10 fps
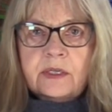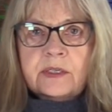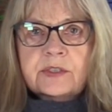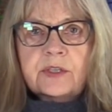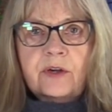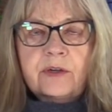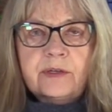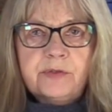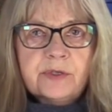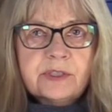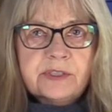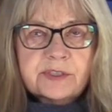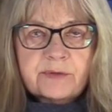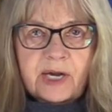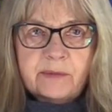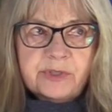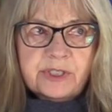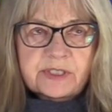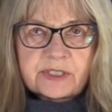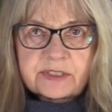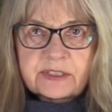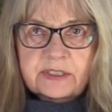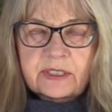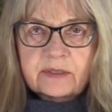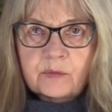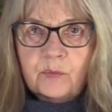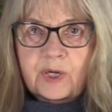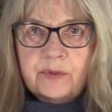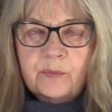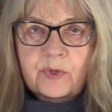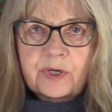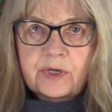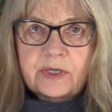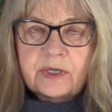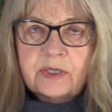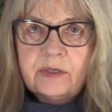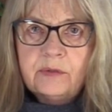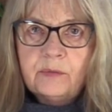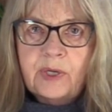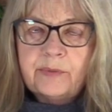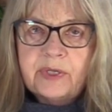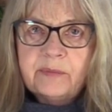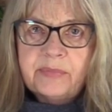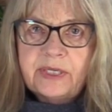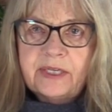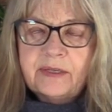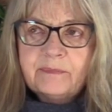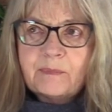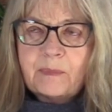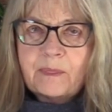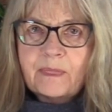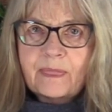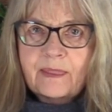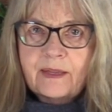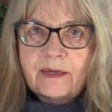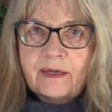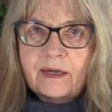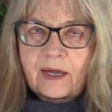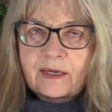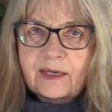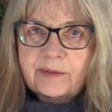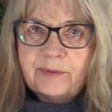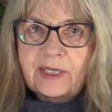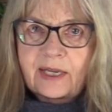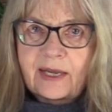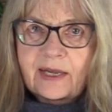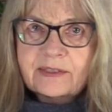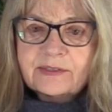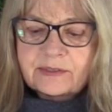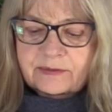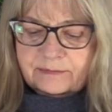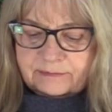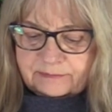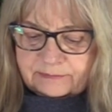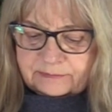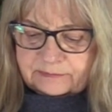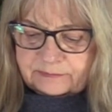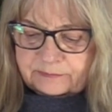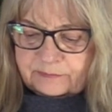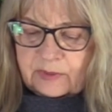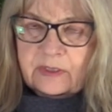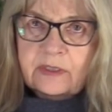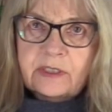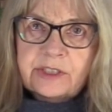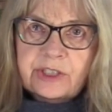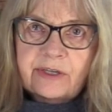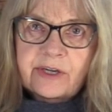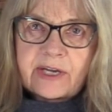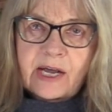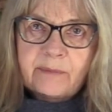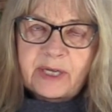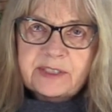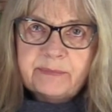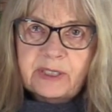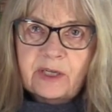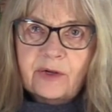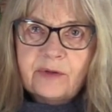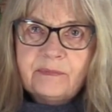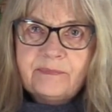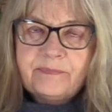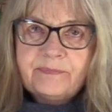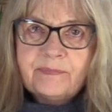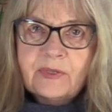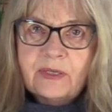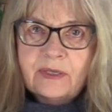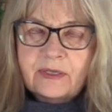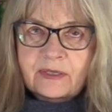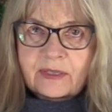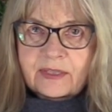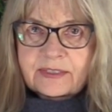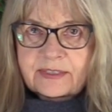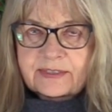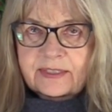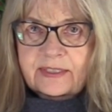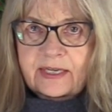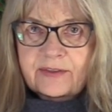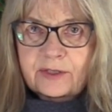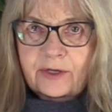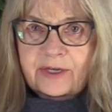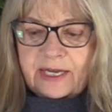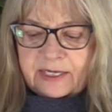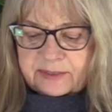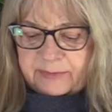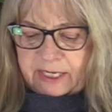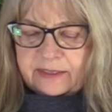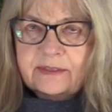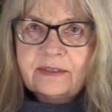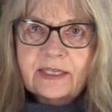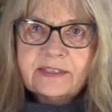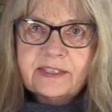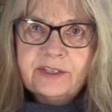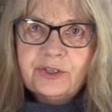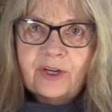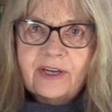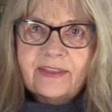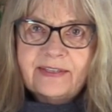So if you could describe Jesus in one word, what would it be? I like relaxed. Share your comments below. This is the day the Lord has made. Let's enjoy the